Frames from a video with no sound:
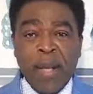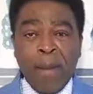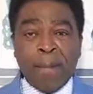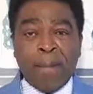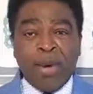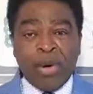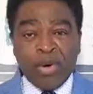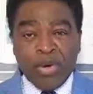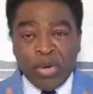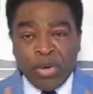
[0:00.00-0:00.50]

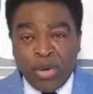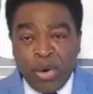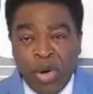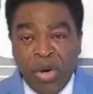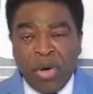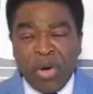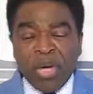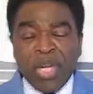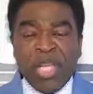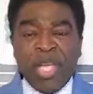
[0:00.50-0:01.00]
But
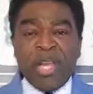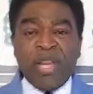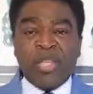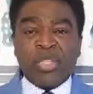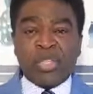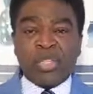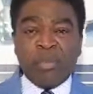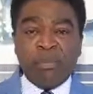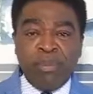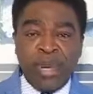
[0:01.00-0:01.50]
God, in
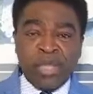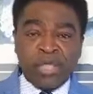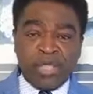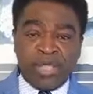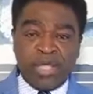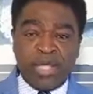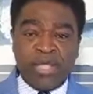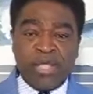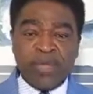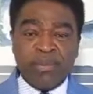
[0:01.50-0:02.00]
His
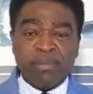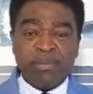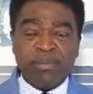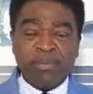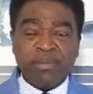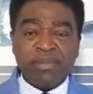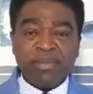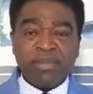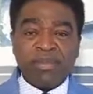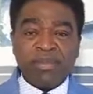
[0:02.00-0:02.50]
mercy,
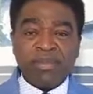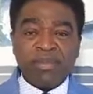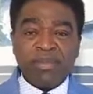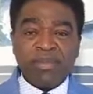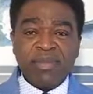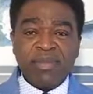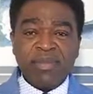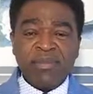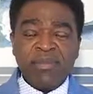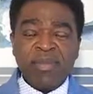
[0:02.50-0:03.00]

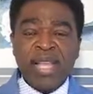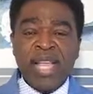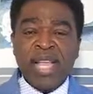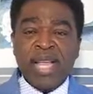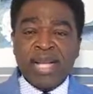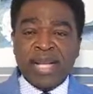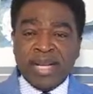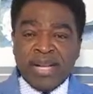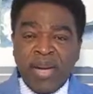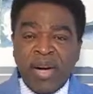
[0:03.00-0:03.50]

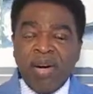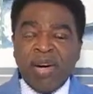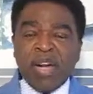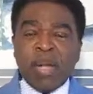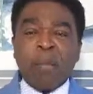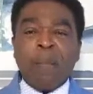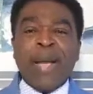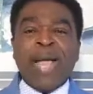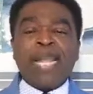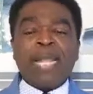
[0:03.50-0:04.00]

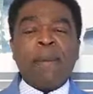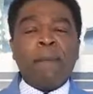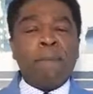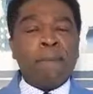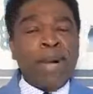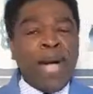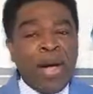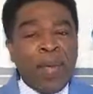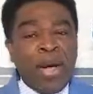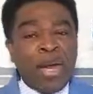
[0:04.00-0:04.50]
God, by the
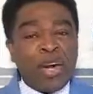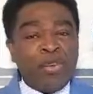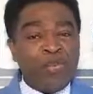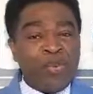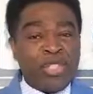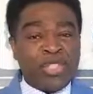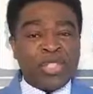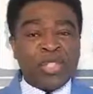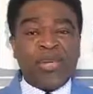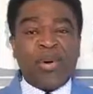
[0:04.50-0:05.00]
power
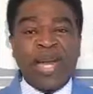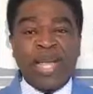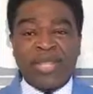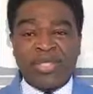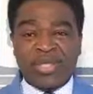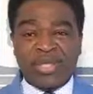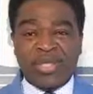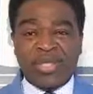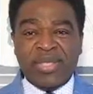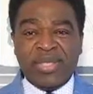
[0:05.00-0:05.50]
of His
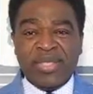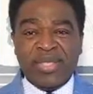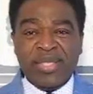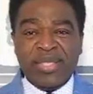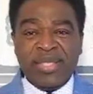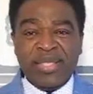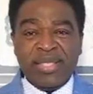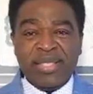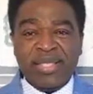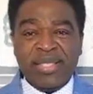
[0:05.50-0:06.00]
grace,
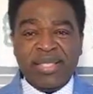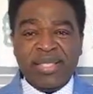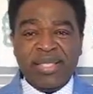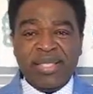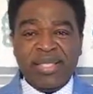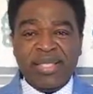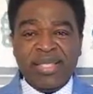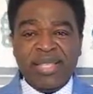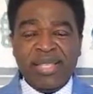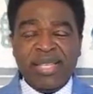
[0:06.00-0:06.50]

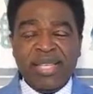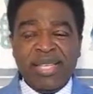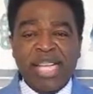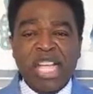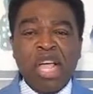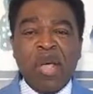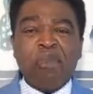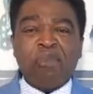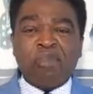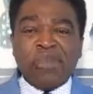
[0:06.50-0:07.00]

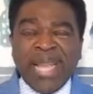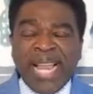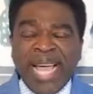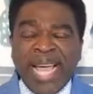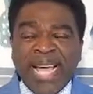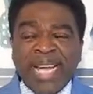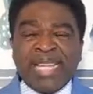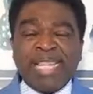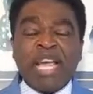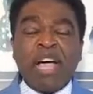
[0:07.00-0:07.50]

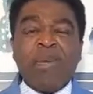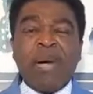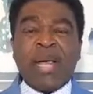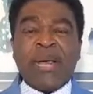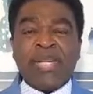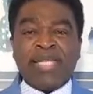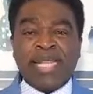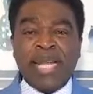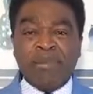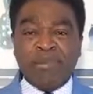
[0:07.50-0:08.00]
planned
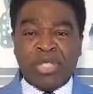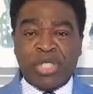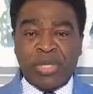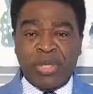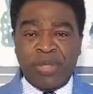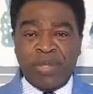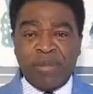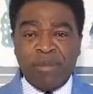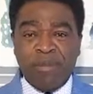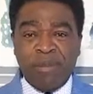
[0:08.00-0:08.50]
our
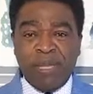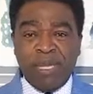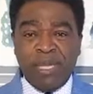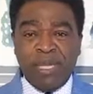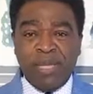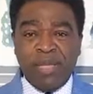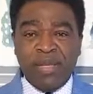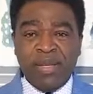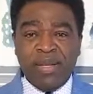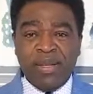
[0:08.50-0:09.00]
redemption.
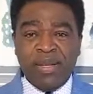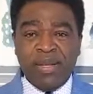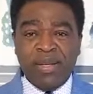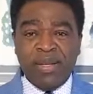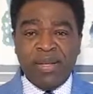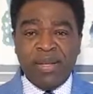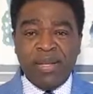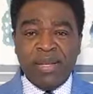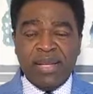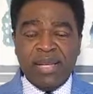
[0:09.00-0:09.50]

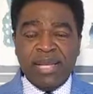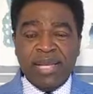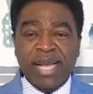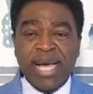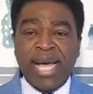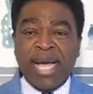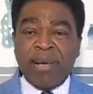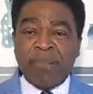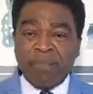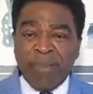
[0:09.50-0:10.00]

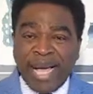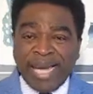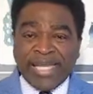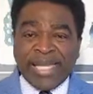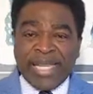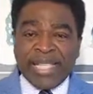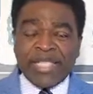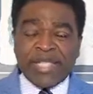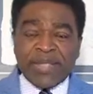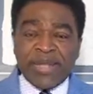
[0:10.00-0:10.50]
And by
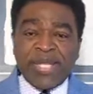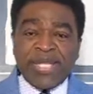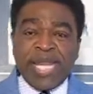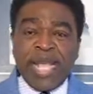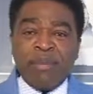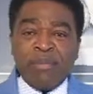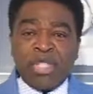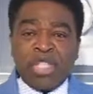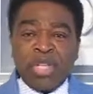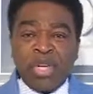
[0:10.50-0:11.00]
this
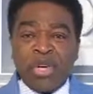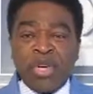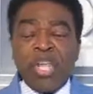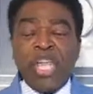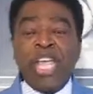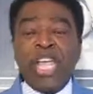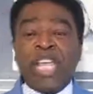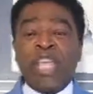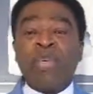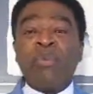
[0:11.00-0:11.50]

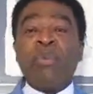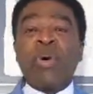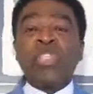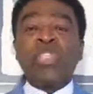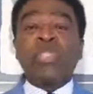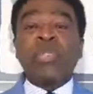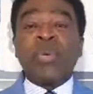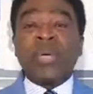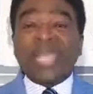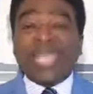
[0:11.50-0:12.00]
redemption, it
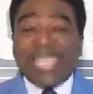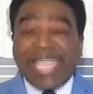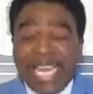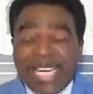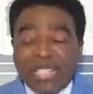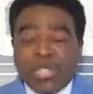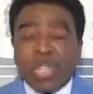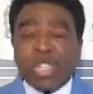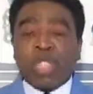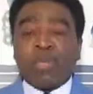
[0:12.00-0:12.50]
was to
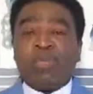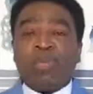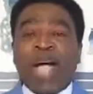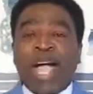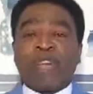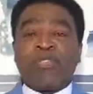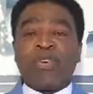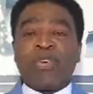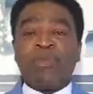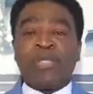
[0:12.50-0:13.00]
get us
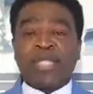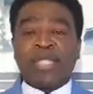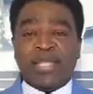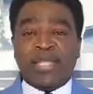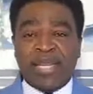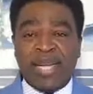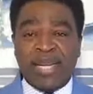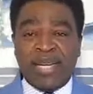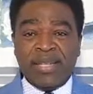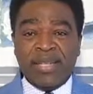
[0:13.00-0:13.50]
back from
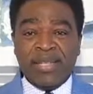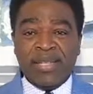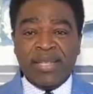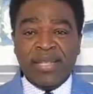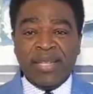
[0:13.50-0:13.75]
Satan.